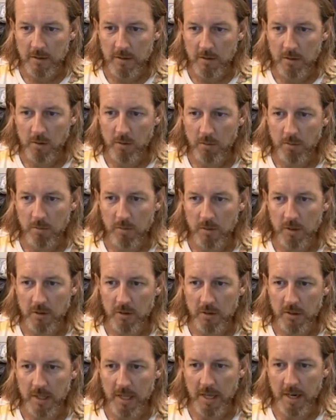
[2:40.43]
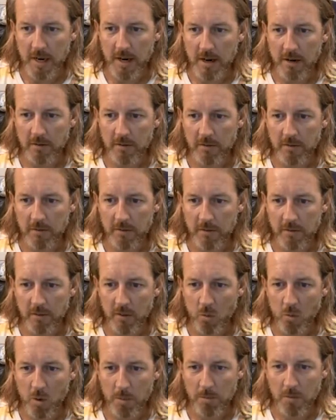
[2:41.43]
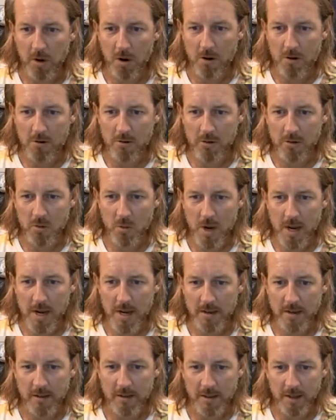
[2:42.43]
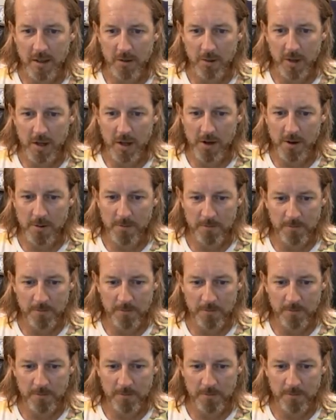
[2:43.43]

Oh, just get out of the whip coral's way. There we go.